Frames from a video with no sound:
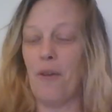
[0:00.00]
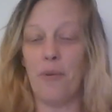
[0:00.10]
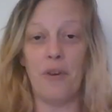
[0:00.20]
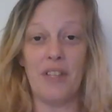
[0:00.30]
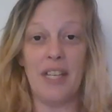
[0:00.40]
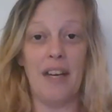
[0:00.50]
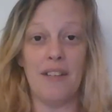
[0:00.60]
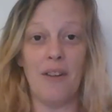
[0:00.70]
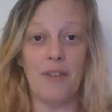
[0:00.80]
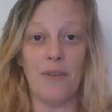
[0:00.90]
through your skin
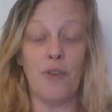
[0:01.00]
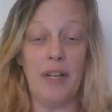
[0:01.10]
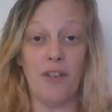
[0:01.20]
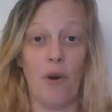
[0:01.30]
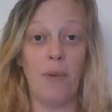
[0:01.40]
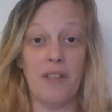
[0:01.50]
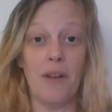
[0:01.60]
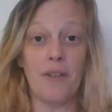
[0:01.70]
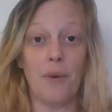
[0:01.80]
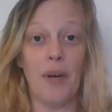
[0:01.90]
is also transdermal is
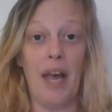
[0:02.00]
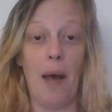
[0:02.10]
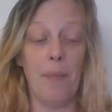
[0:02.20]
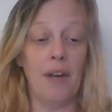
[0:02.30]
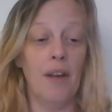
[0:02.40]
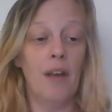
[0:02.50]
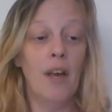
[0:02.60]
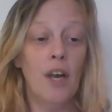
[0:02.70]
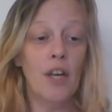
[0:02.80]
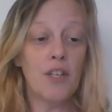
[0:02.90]
also going to happen.
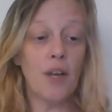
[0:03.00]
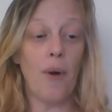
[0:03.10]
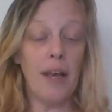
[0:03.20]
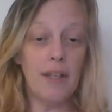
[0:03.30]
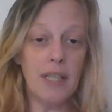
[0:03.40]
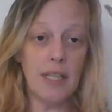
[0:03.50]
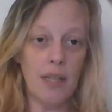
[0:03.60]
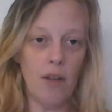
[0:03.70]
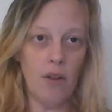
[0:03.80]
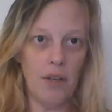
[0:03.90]
So I use these
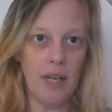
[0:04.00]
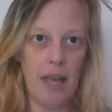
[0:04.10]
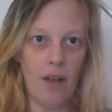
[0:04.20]
little